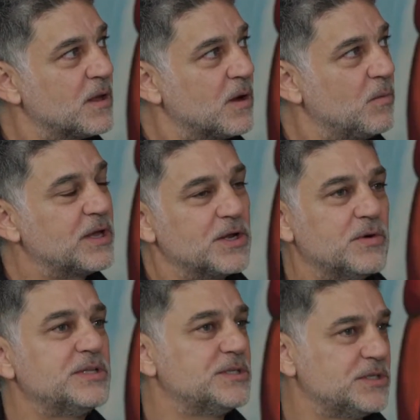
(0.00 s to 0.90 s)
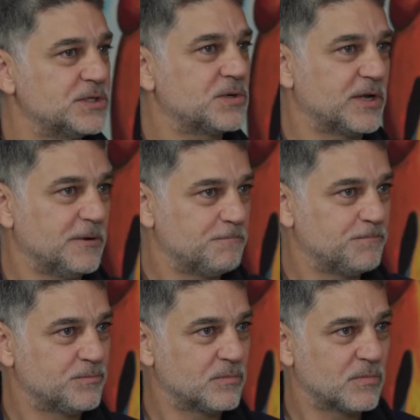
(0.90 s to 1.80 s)
we can agree to disagree.
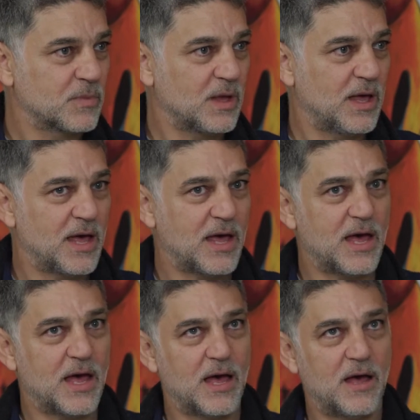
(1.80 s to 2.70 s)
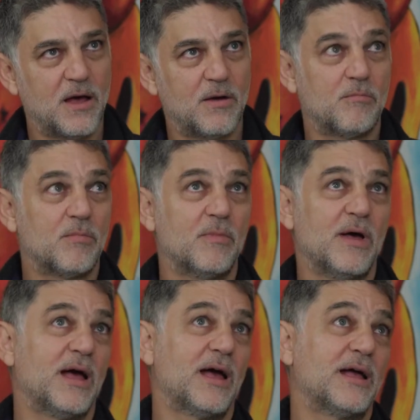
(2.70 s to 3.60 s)
And
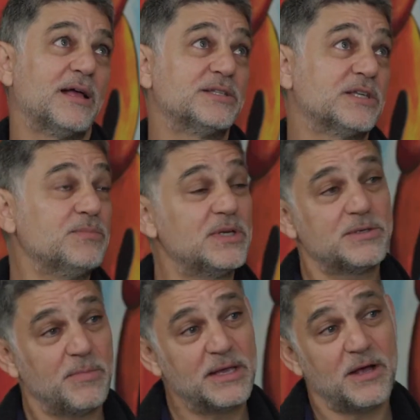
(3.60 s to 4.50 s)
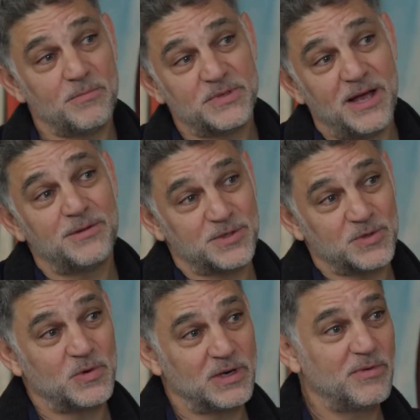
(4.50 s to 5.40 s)
sometimes it may come down
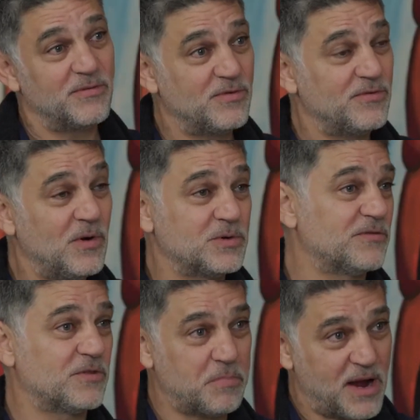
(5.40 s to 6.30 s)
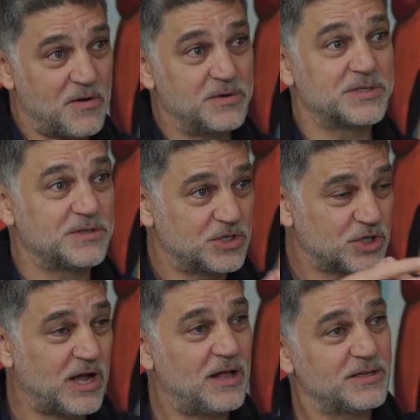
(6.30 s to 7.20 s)
to a little bit of a vote. If the parents and the
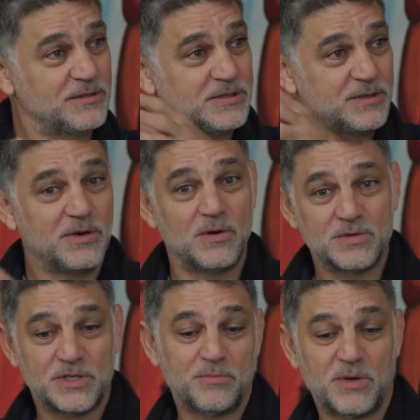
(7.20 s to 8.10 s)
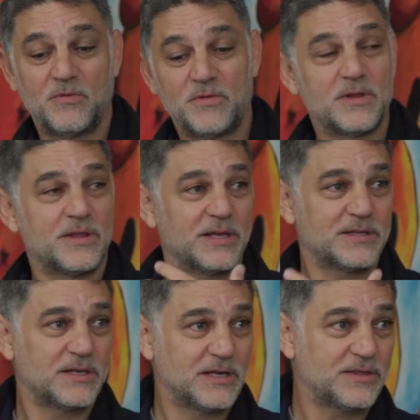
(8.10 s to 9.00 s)
child, and some people feel
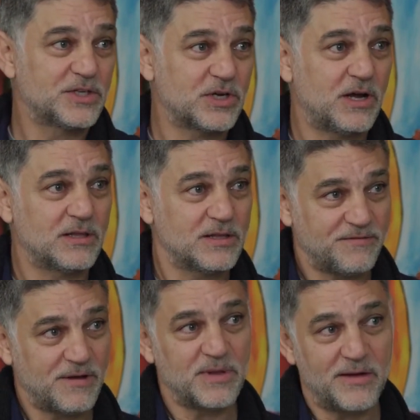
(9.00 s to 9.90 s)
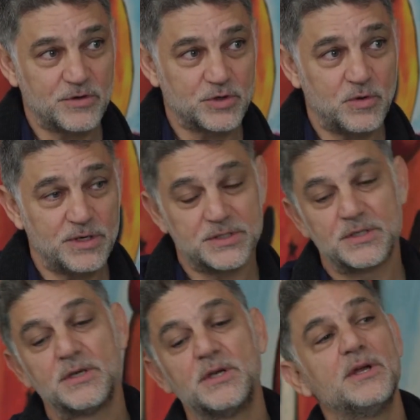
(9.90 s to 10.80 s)
that let the family have the choice,
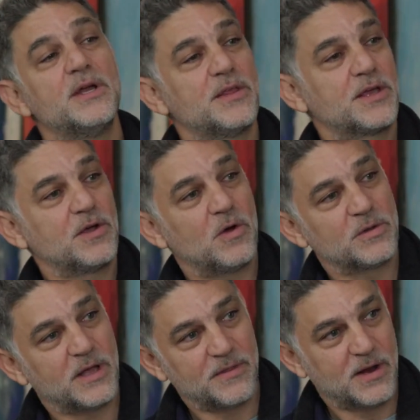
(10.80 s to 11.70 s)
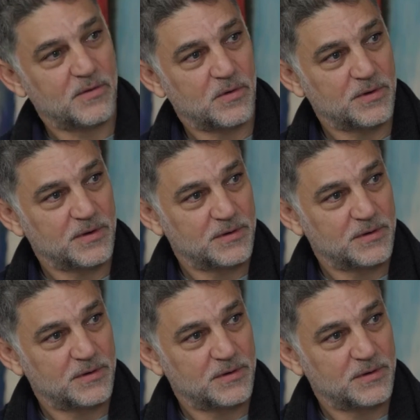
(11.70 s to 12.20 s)
they can go down that road.